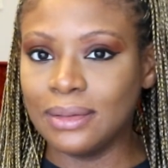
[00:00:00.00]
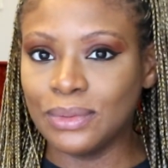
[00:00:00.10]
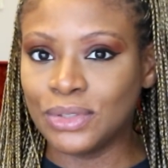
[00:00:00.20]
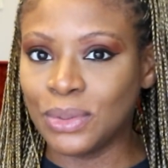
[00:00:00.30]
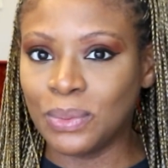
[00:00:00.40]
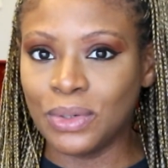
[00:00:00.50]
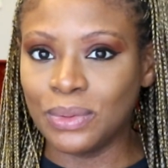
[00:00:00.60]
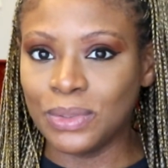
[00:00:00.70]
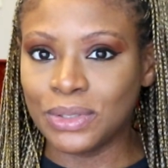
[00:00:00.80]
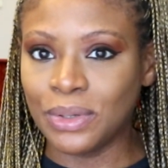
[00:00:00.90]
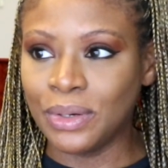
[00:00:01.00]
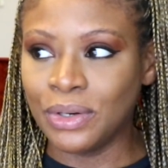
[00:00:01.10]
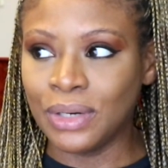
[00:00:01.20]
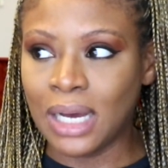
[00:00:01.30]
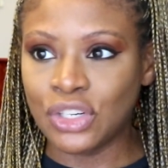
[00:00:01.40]
so what's going
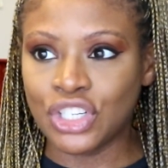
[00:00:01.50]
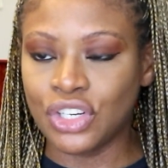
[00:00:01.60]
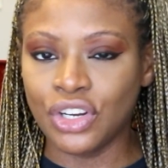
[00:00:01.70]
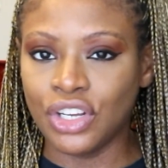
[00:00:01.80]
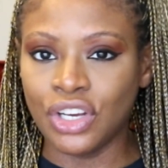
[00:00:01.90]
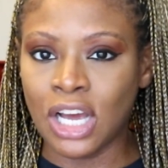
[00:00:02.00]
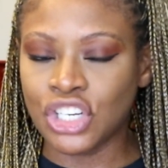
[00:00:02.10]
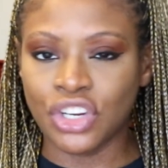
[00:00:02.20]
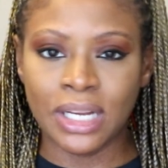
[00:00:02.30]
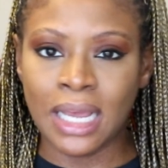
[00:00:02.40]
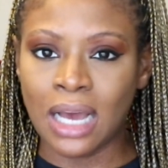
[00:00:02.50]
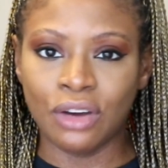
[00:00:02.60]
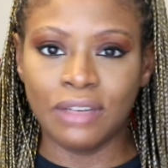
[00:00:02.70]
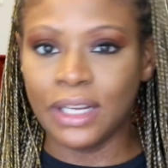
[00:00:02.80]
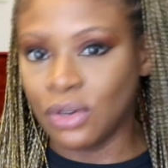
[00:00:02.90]
on? How's she gonna get
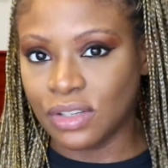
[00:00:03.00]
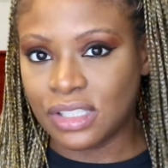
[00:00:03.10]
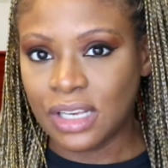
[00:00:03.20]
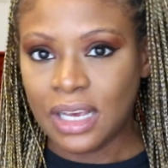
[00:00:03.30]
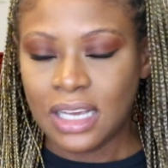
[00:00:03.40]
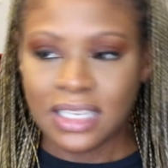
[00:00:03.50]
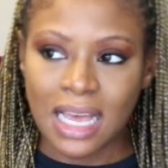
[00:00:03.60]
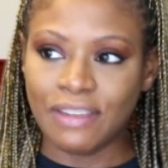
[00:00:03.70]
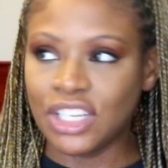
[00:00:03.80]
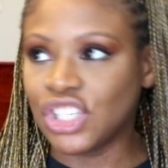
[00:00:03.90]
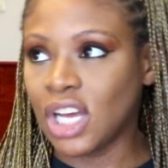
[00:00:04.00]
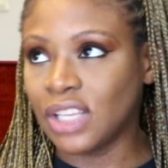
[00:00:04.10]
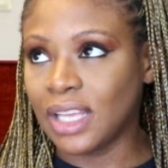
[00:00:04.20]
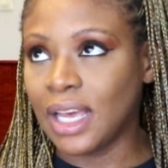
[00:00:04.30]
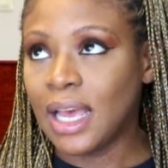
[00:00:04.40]
out of Lagos to have her
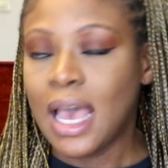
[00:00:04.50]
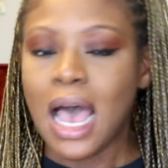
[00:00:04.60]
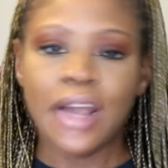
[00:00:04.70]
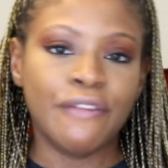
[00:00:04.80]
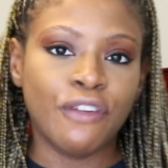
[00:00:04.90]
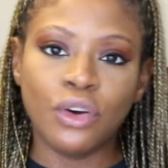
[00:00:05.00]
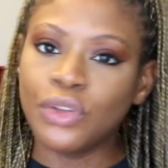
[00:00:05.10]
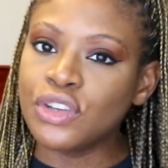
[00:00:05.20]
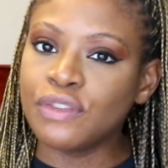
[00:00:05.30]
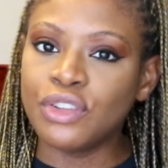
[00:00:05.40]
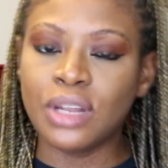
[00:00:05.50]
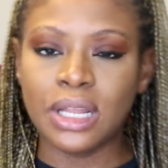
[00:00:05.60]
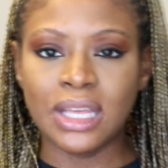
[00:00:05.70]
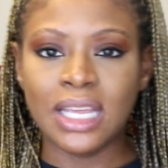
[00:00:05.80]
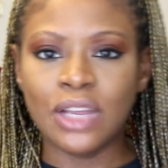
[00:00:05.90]
child there? And for those of you that
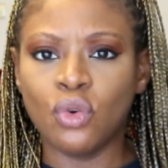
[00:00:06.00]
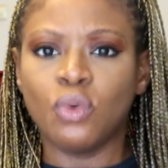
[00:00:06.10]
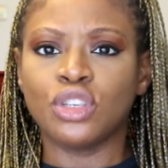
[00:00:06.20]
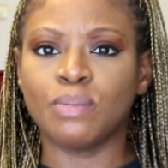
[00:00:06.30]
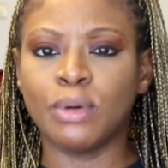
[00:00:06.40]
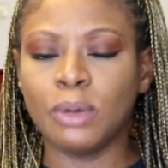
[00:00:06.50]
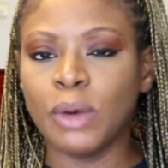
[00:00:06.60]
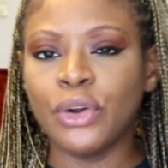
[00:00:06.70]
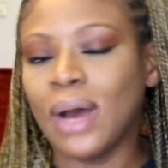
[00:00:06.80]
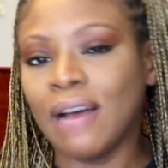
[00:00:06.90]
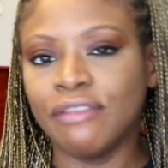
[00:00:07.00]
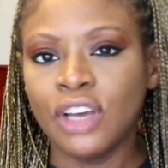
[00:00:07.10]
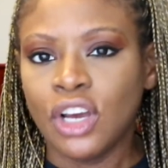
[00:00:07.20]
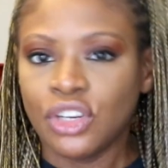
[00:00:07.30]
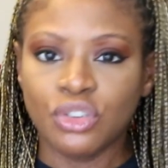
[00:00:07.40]
are thinking, oh, what's the problem? Why not have
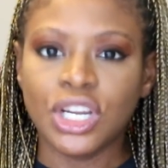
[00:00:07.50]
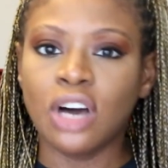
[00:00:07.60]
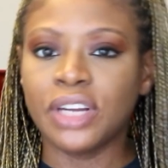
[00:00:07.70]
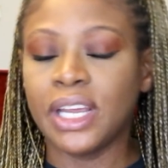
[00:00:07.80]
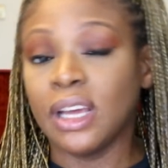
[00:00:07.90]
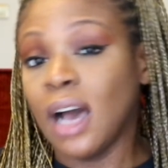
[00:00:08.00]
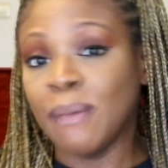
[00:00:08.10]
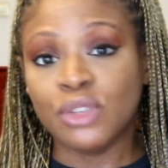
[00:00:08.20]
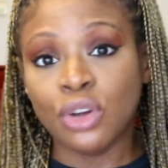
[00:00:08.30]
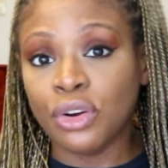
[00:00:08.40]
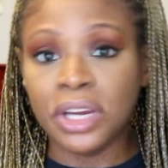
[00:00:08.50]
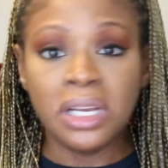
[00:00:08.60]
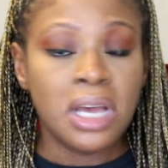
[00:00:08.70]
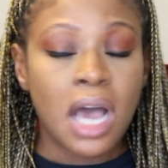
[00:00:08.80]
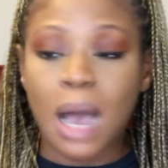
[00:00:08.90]
your child here? I'm
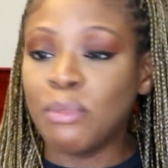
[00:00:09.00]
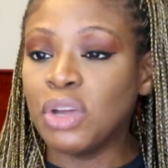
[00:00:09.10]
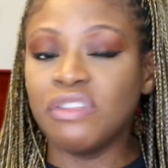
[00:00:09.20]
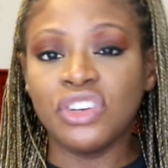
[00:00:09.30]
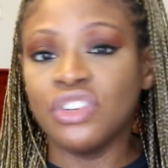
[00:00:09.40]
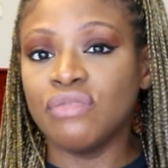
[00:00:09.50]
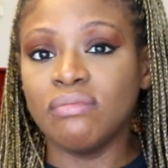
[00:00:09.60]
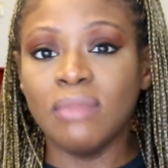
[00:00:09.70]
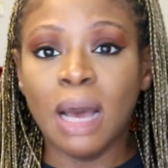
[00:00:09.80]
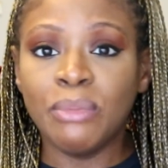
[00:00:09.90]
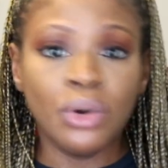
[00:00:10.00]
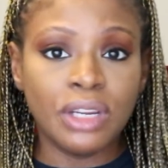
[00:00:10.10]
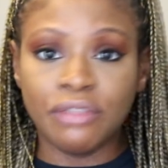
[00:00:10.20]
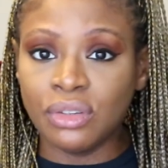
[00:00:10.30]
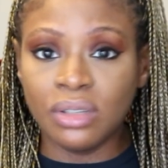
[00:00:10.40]
sorry, I'm not
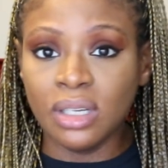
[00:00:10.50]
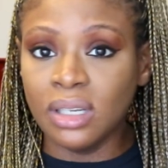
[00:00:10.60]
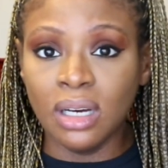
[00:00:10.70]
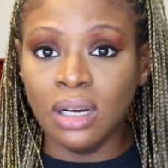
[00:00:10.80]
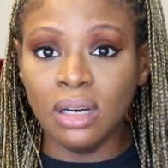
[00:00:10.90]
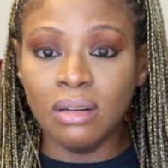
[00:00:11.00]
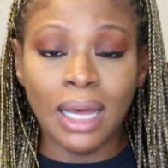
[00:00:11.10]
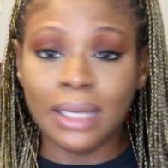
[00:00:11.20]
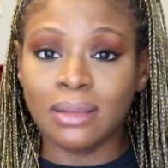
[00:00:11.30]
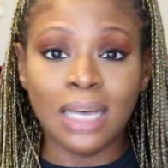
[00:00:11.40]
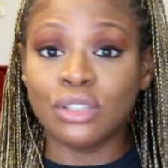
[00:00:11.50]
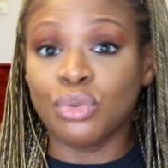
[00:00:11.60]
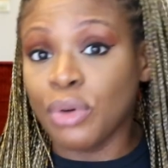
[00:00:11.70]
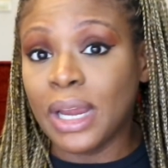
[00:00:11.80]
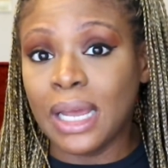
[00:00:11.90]
even gonna, like, that's
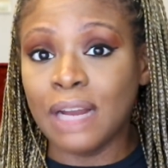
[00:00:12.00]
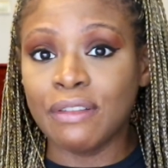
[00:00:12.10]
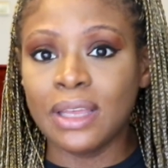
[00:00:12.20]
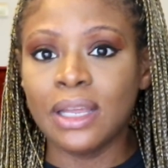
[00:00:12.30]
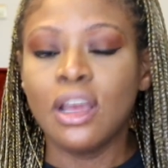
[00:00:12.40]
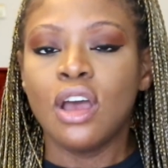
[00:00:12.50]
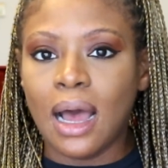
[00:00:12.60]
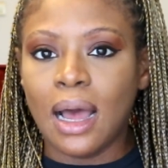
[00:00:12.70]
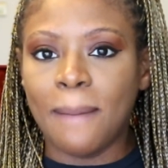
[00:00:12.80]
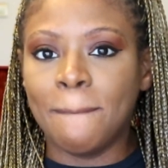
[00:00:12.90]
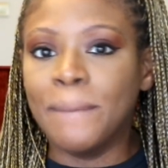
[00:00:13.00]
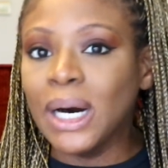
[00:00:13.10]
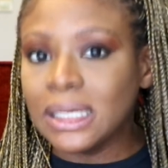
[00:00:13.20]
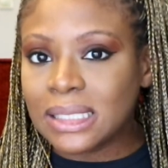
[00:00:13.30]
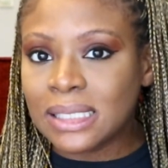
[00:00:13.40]
great and everything,
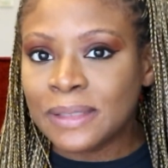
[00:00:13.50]
but